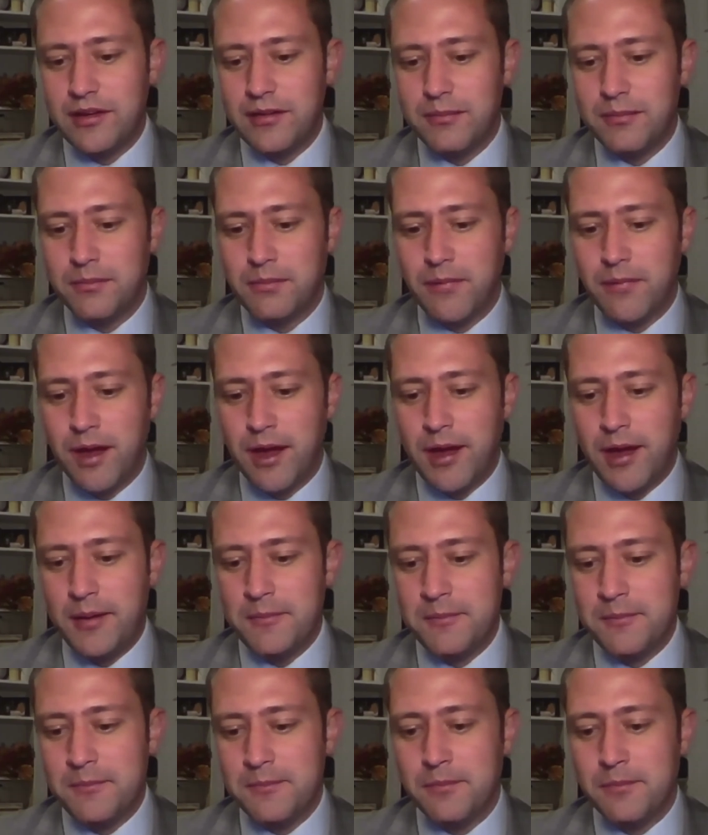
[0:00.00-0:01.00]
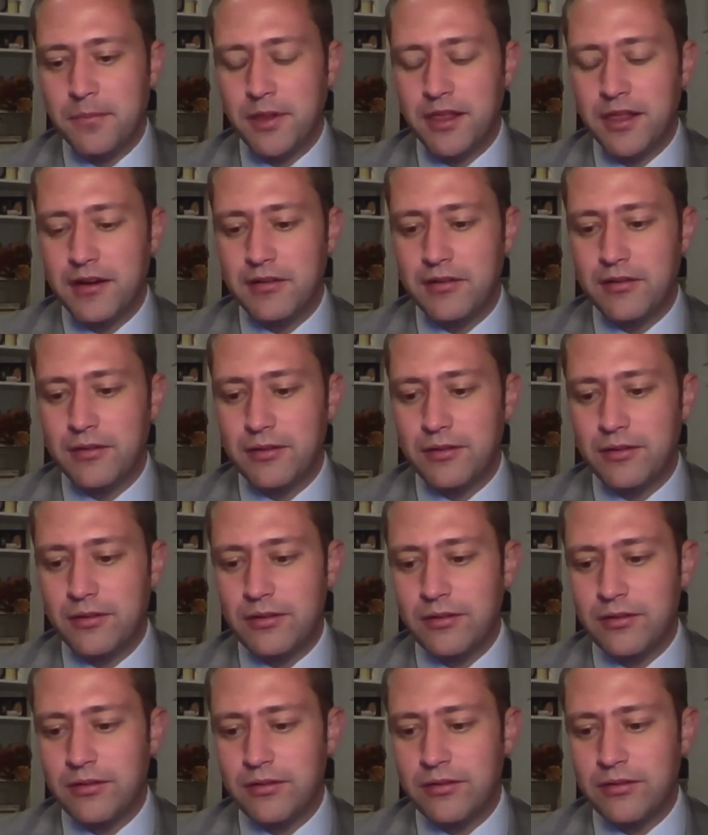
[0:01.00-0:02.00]
to
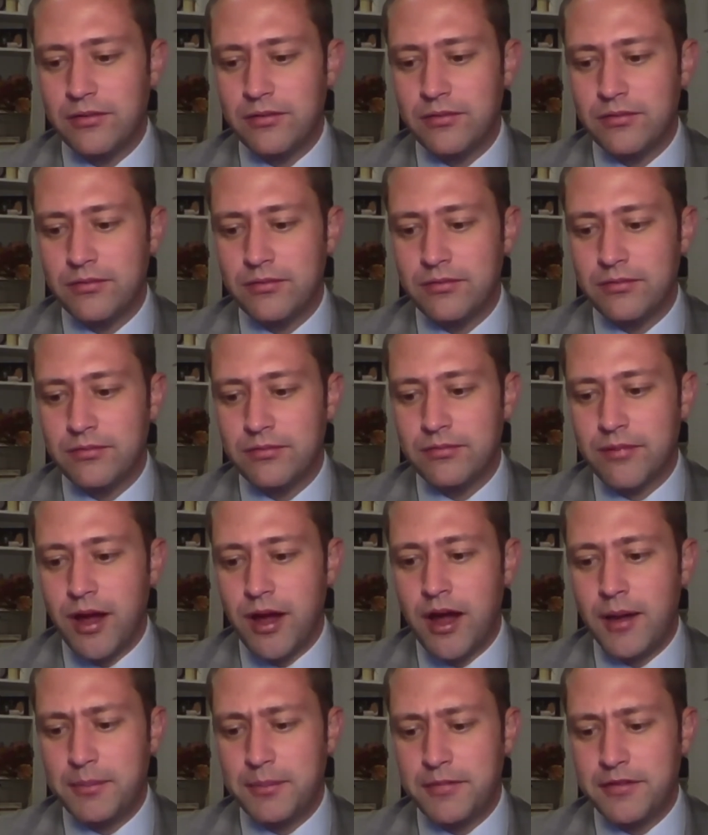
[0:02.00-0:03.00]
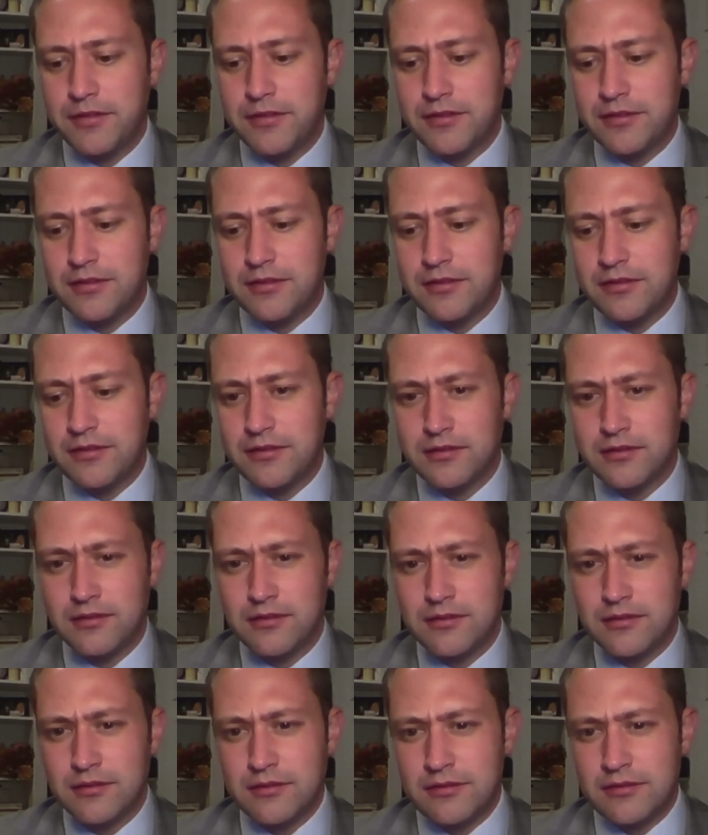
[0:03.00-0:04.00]
political ops
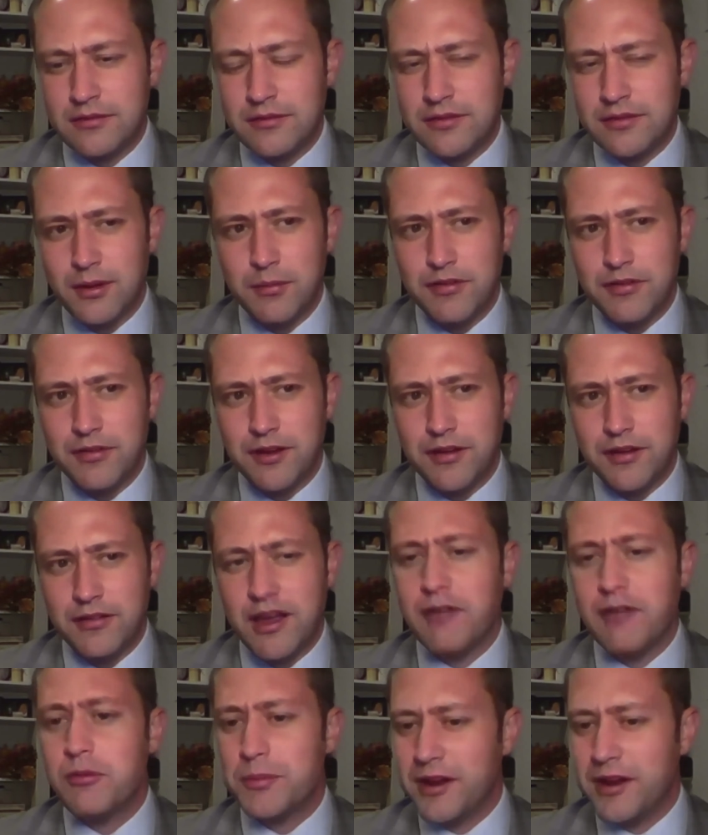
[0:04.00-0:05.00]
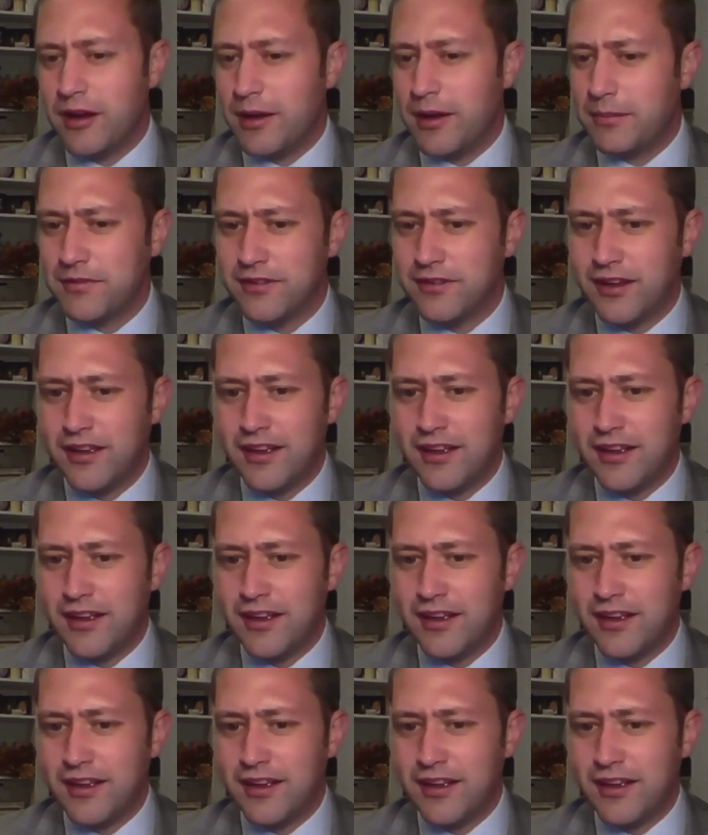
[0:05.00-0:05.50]
that what it's called? Government Ops.